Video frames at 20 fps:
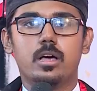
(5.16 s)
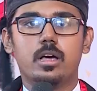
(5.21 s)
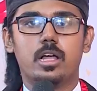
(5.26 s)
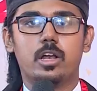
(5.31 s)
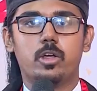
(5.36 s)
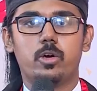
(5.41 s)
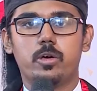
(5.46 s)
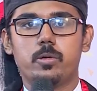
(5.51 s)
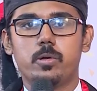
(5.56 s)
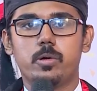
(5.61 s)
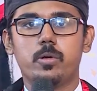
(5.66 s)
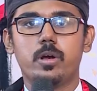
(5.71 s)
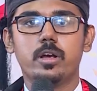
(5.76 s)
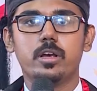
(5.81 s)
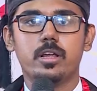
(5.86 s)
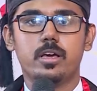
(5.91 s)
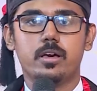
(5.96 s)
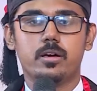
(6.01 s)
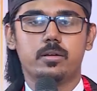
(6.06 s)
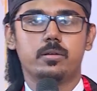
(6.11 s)
Hello everyone,
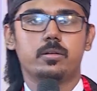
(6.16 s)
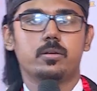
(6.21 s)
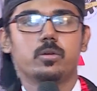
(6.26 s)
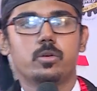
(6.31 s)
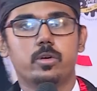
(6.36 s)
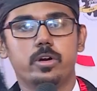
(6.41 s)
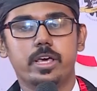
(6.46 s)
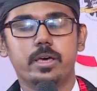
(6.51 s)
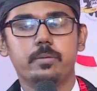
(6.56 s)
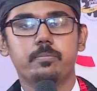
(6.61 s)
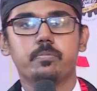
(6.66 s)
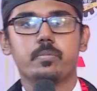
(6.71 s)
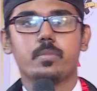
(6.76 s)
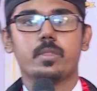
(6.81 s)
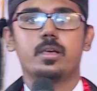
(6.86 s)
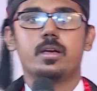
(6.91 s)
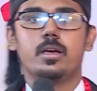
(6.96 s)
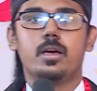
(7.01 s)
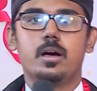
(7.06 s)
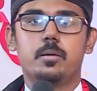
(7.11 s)
good day.
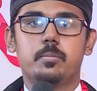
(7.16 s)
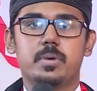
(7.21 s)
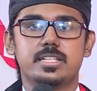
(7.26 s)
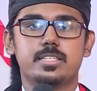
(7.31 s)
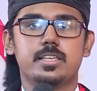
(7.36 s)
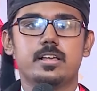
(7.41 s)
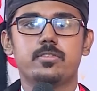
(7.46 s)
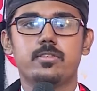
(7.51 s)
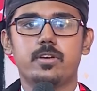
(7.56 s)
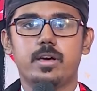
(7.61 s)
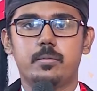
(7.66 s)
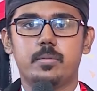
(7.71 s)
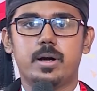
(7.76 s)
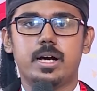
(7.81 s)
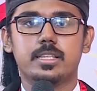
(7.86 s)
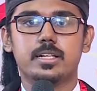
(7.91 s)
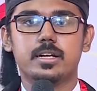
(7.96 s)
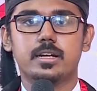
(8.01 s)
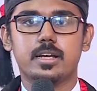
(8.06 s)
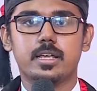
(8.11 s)
Myself, I am
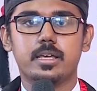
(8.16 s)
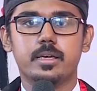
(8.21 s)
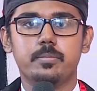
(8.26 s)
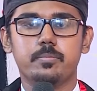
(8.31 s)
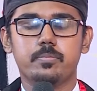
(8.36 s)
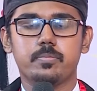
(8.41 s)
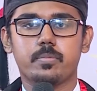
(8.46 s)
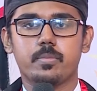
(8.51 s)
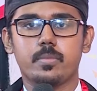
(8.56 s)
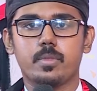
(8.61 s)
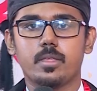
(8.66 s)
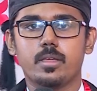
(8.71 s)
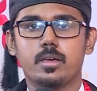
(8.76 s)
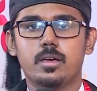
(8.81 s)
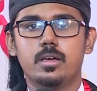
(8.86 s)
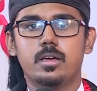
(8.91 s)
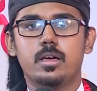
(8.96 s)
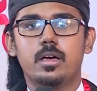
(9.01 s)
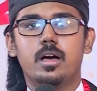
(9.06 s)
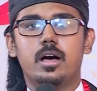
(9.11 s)
Aadil Rahim.
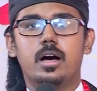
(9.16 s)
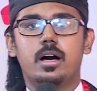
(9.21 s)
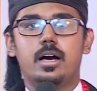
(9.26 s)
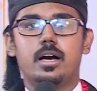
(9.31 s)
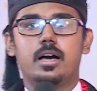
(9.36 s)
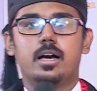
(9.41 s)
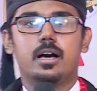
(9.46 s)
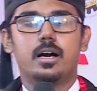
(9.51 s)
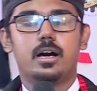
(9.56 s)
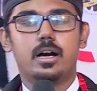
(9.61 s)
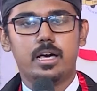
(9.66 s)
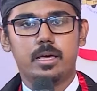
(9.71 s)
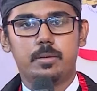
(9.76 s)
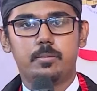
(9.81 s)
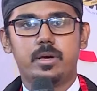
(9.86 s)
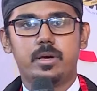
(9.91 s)
Uh, I am